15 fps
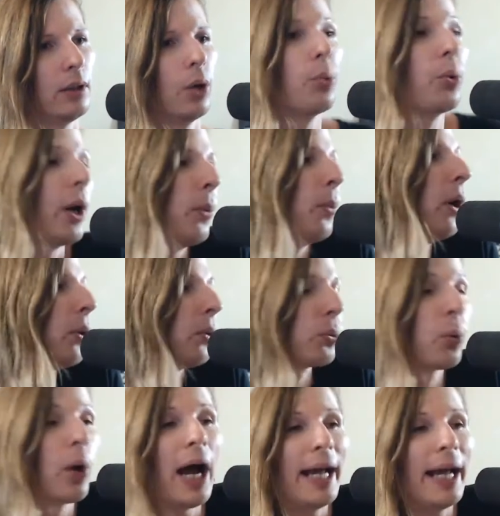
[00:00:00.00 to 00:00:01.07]
Right. Well,
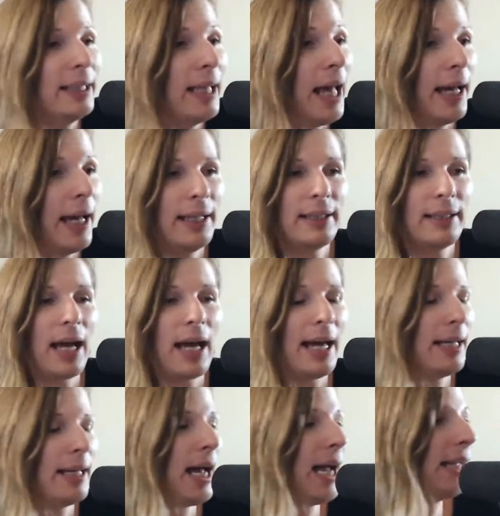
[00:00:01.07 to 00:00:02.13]
right now, and
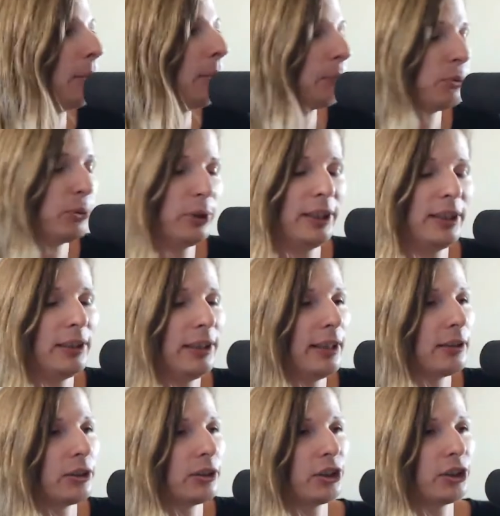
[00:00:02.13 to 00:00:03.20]
I completely
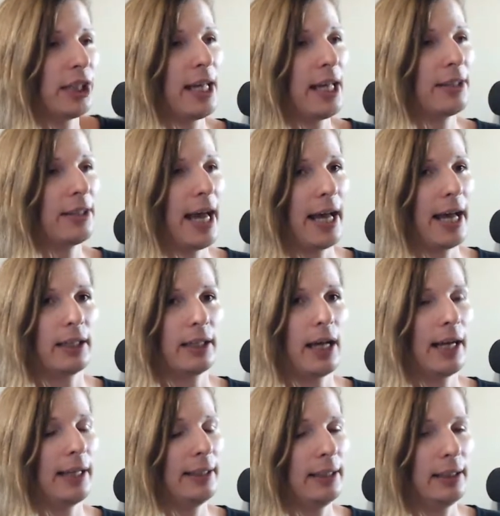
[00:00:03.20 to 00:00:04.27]
understand that.
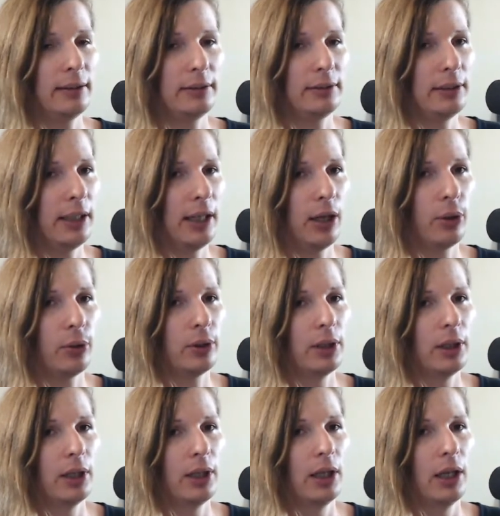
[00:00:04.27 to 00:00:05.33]
I
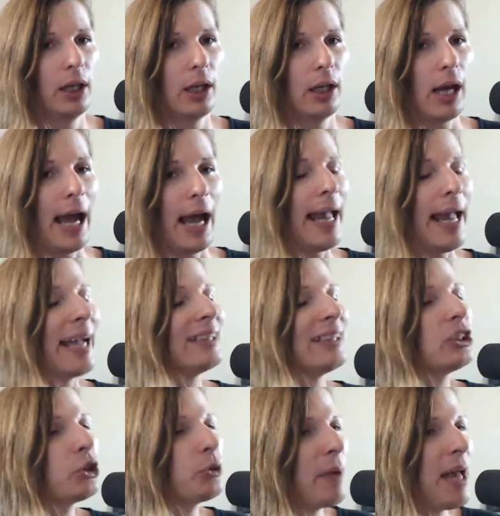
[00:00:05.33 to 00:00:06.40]

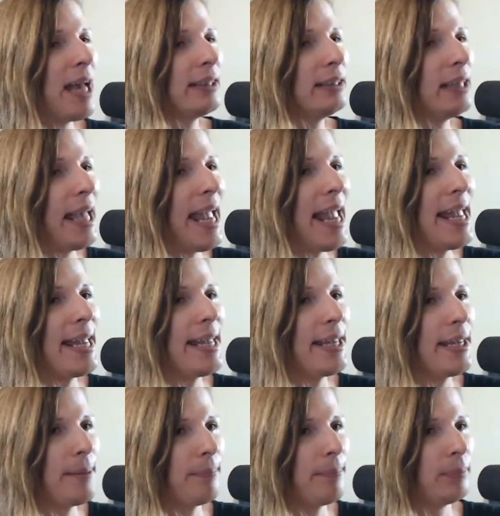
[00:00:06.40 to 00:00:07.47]
expect
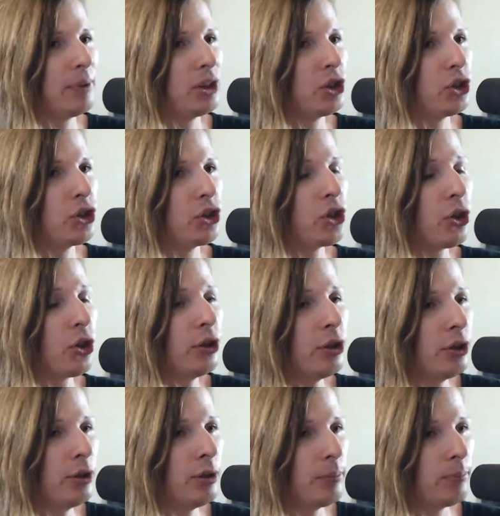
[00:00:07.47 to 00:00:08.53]
a
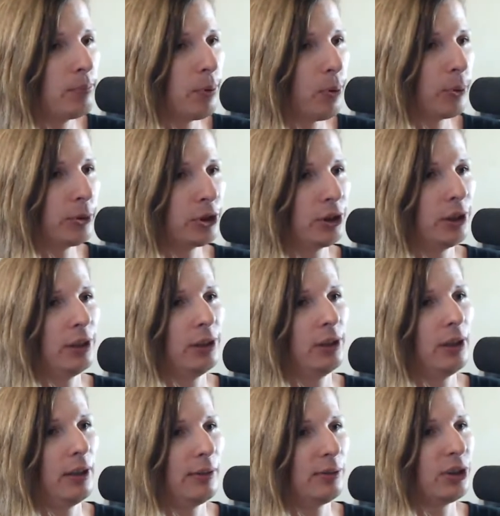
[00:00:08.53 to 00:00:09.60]
certain
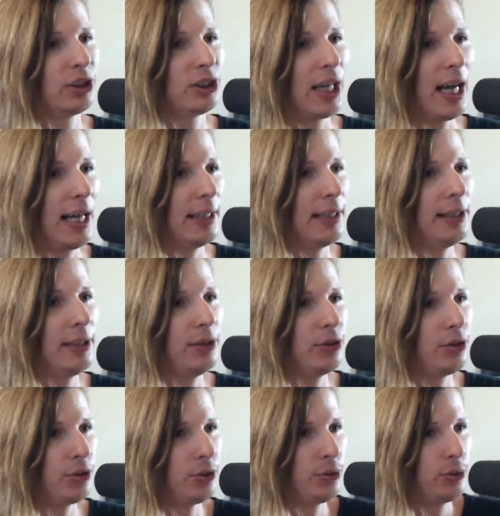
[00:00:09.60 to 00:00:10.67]
portion of society
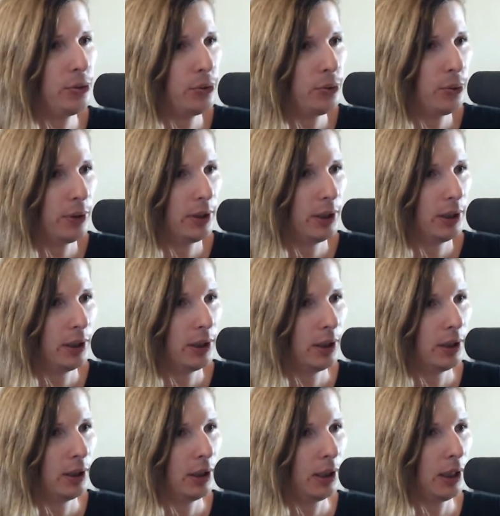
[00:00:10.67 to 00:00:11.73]
to,
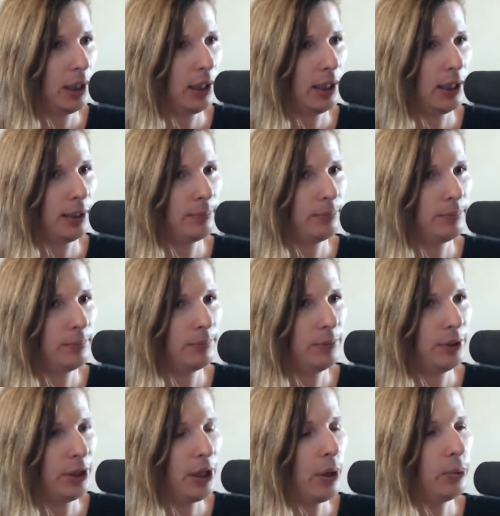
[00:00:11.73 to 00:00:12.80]

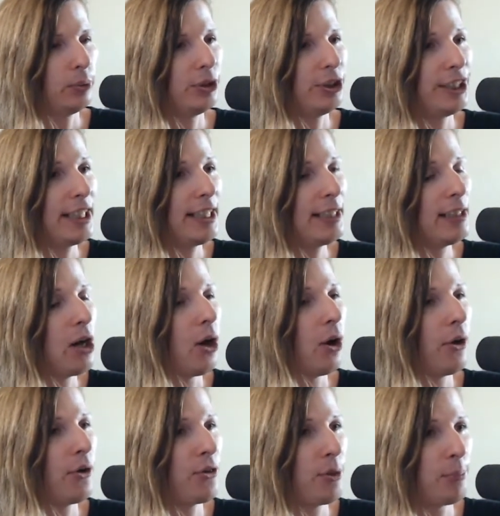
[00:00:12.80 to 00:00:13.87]
dig
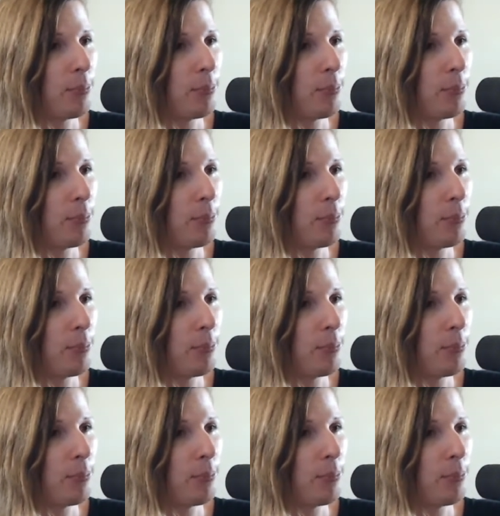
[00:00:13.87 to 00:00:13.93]
on the